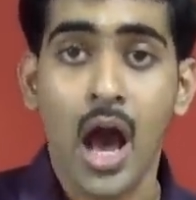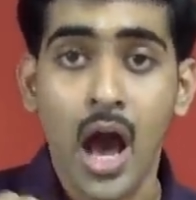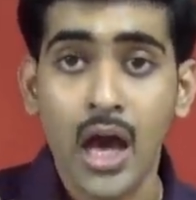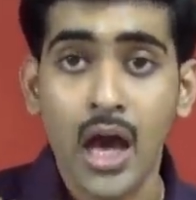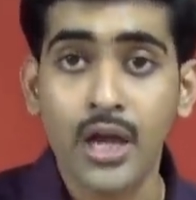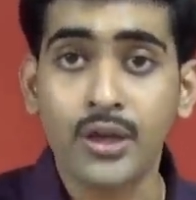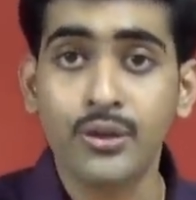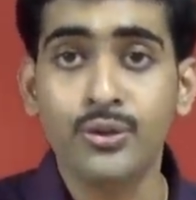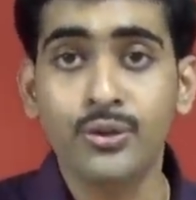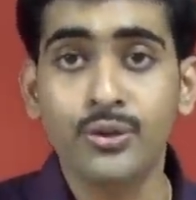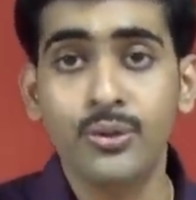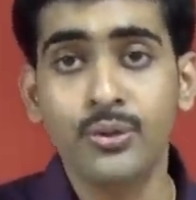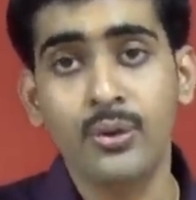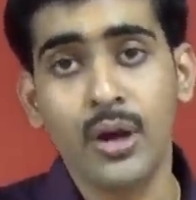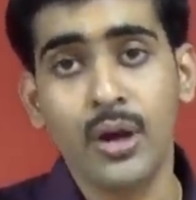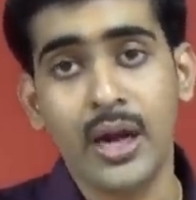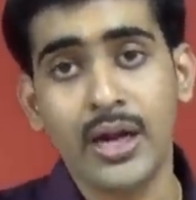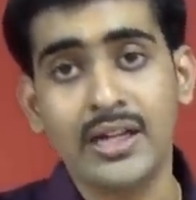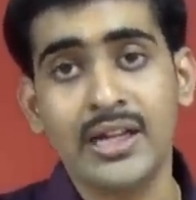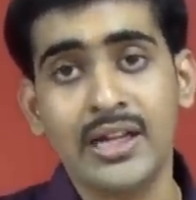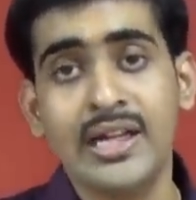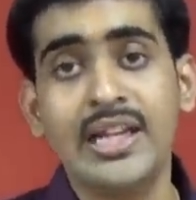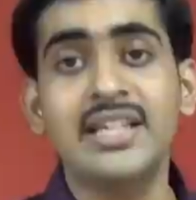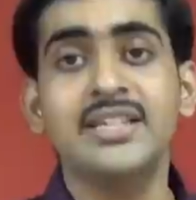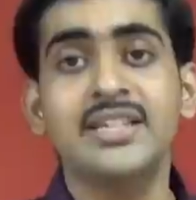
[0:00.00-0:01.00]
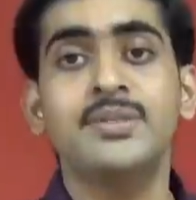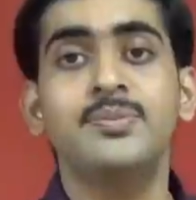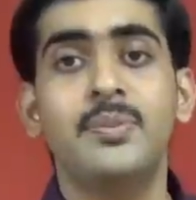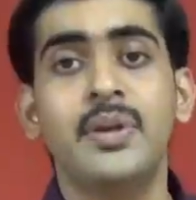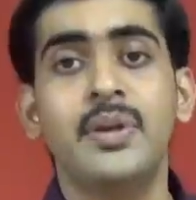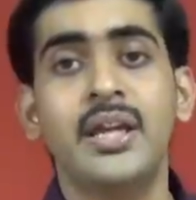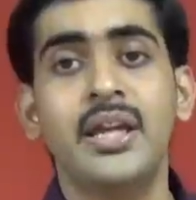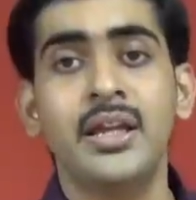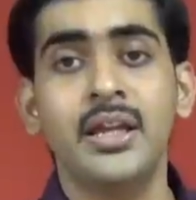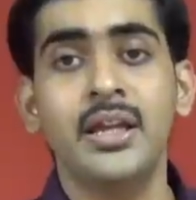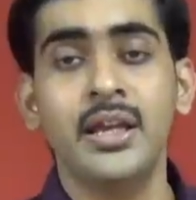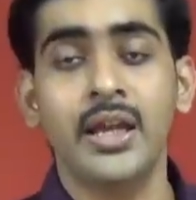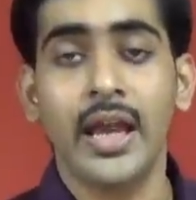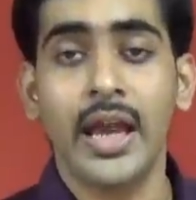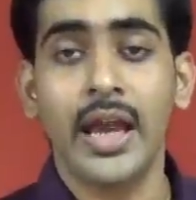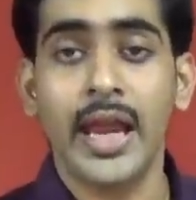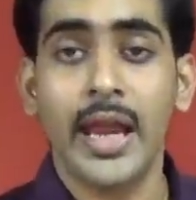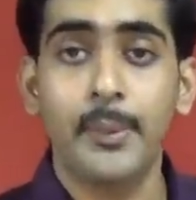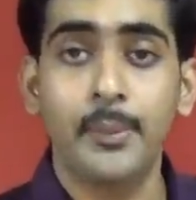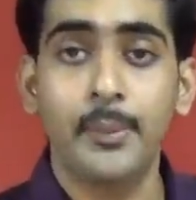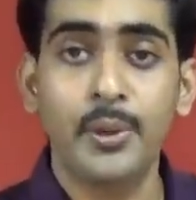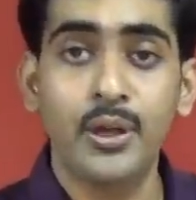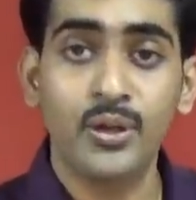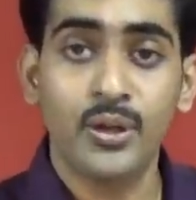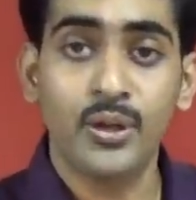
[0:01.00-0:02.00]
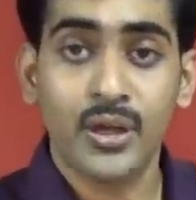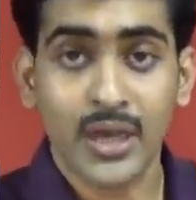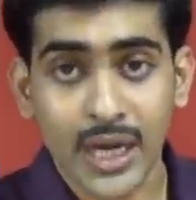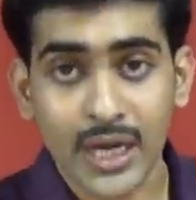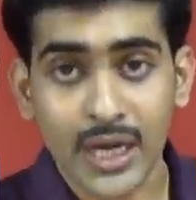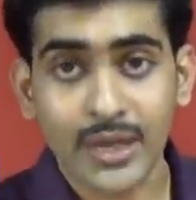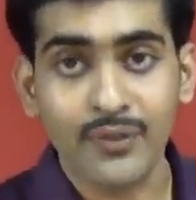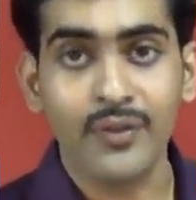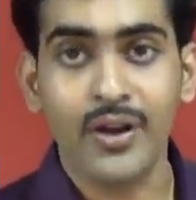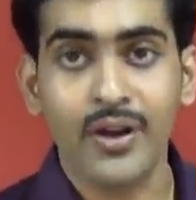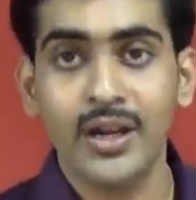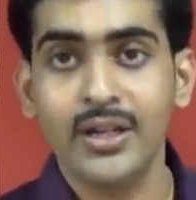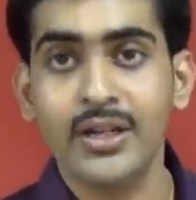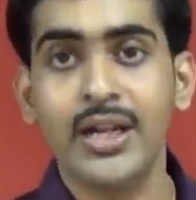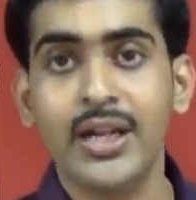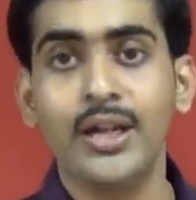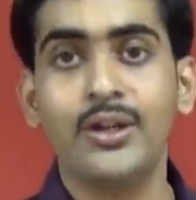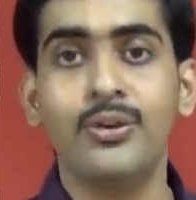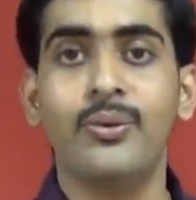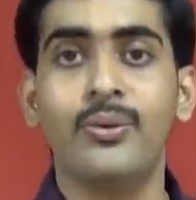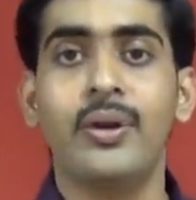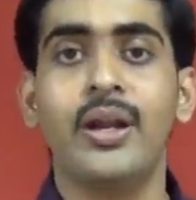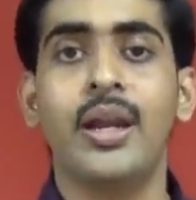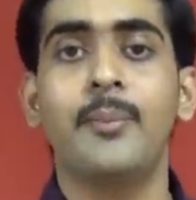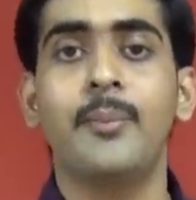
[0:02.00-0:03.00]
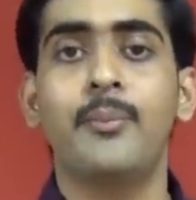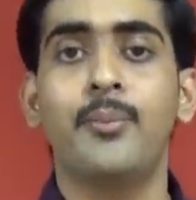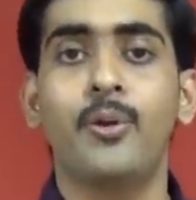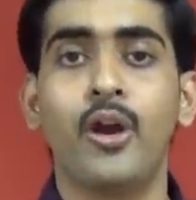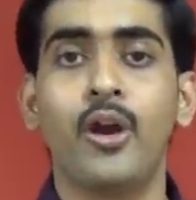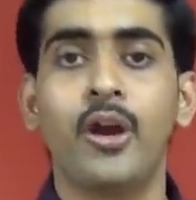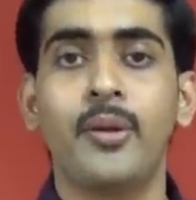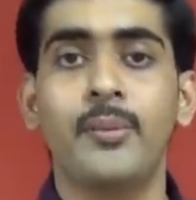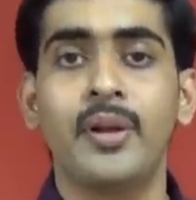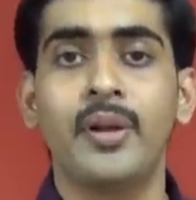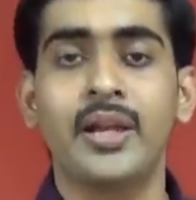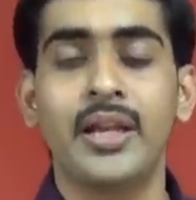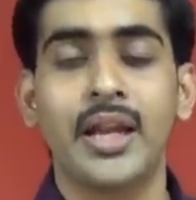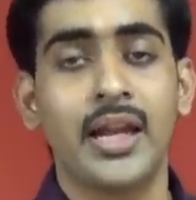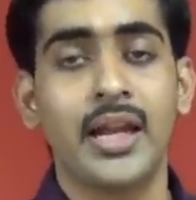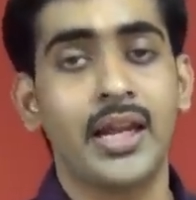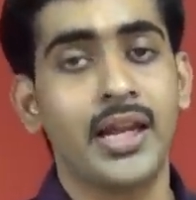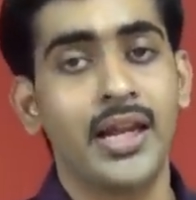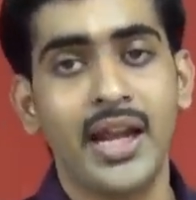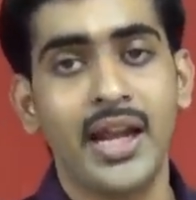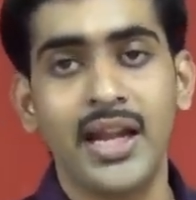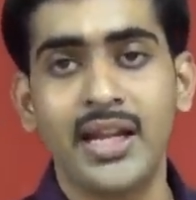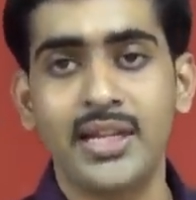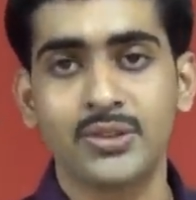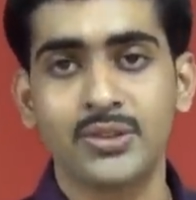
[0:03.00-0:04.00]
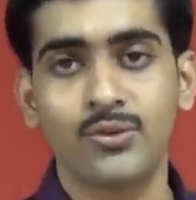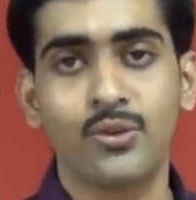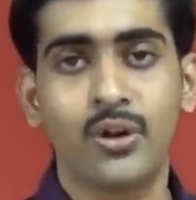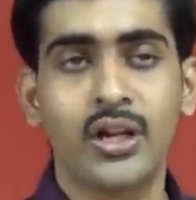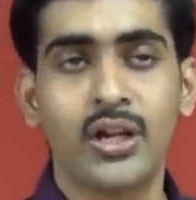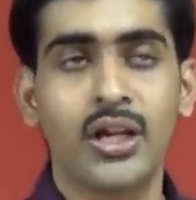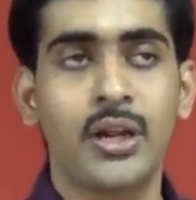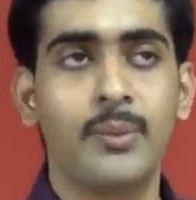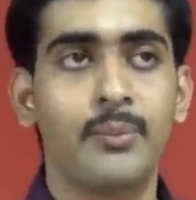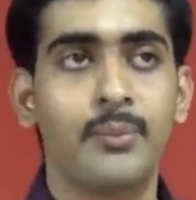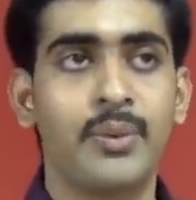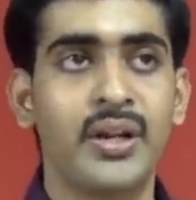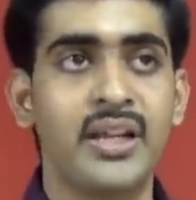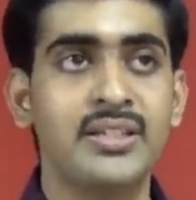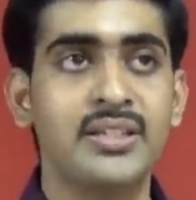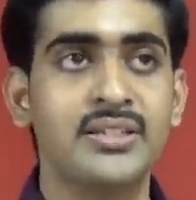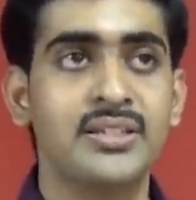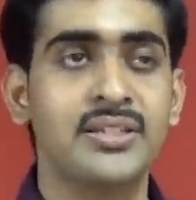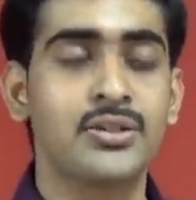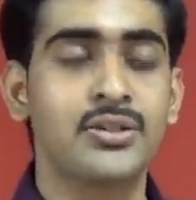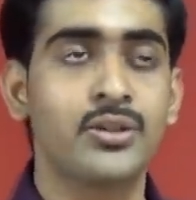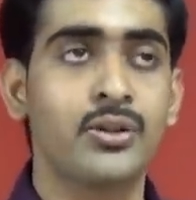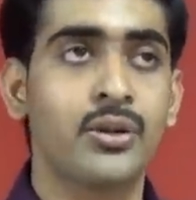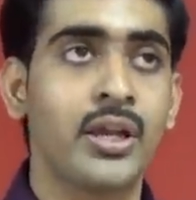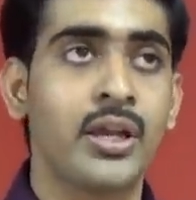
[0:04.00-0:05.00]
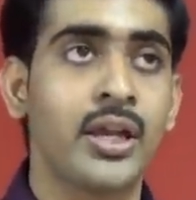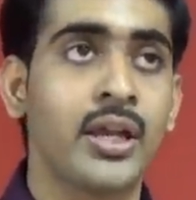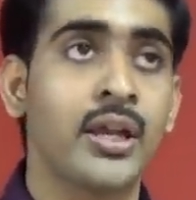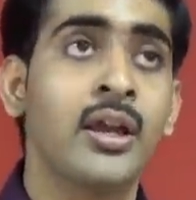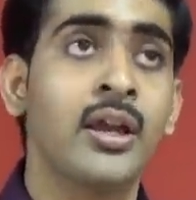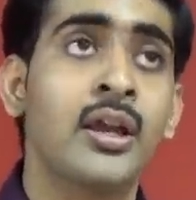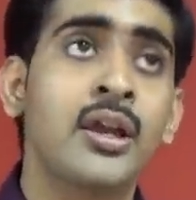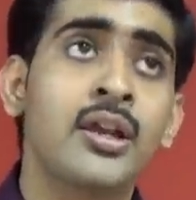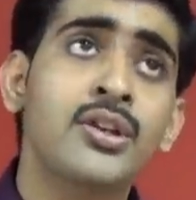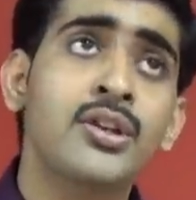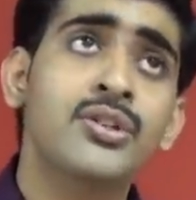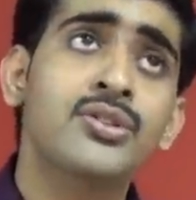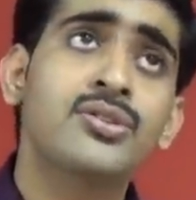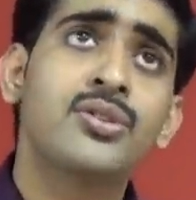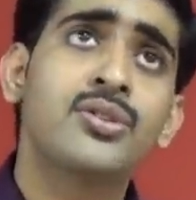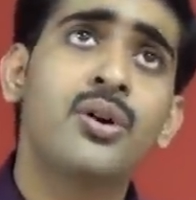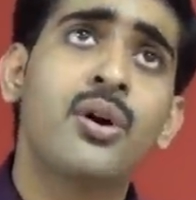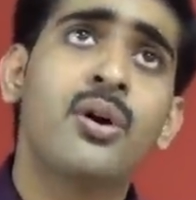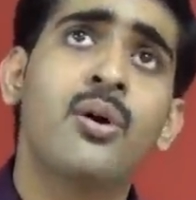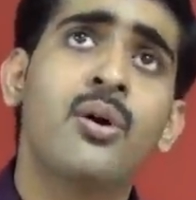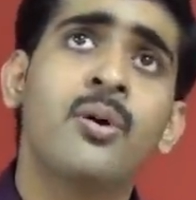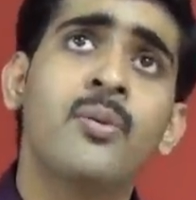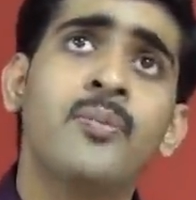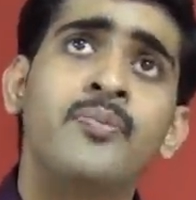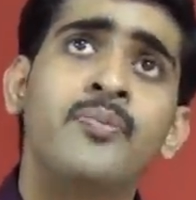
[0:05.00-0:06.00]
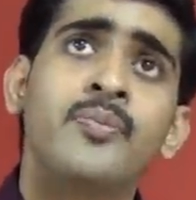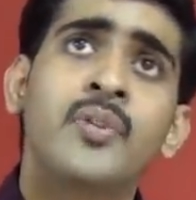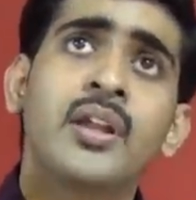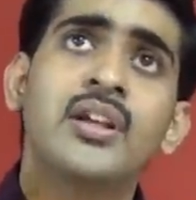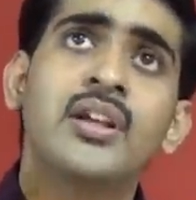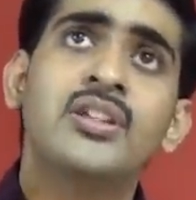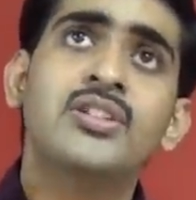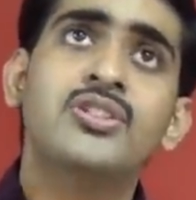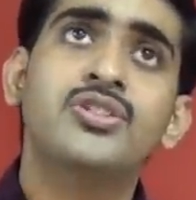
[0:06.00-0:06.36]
Are you at least being able to convert it to an employable candidate is what companies is looking. So